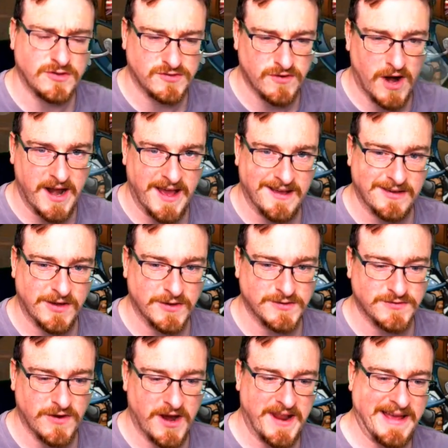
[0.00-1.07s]
Rider.
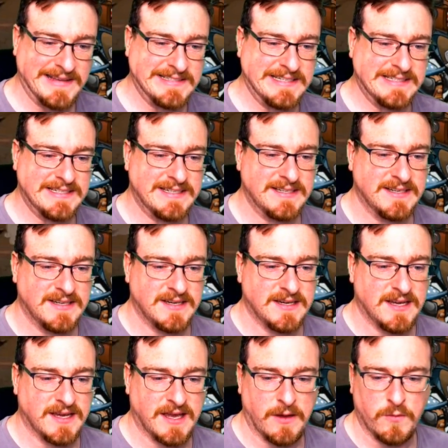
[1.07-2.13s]
Okay,
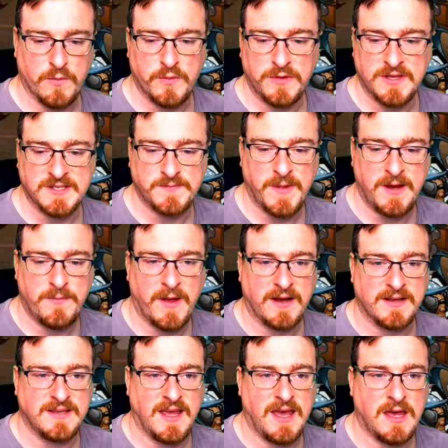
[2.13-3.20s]
we'll put the speed
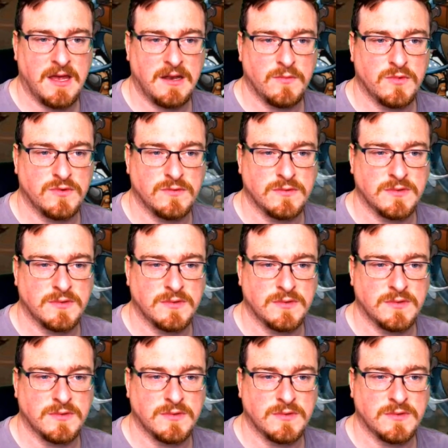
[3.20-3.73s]
back down and we'll